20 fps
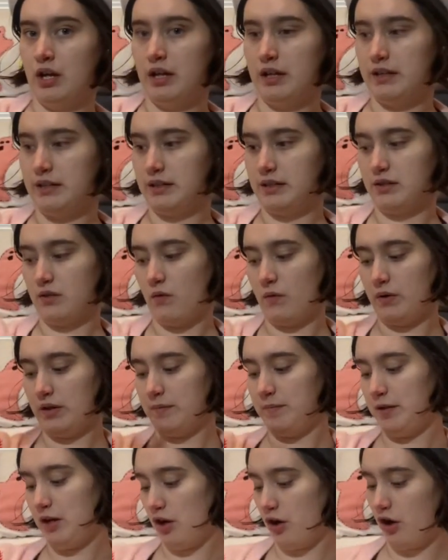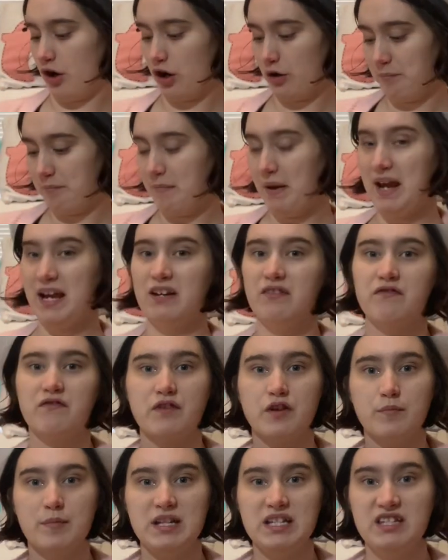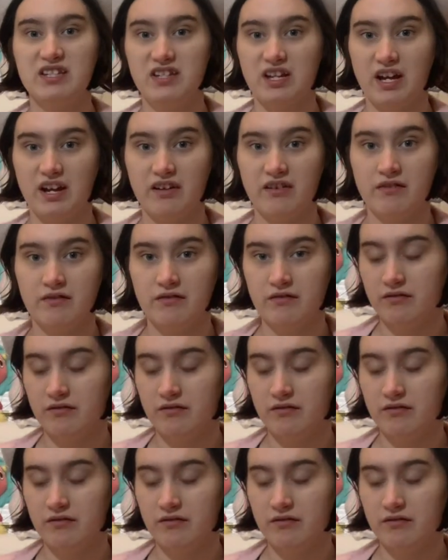This is going to be our main Furby skin.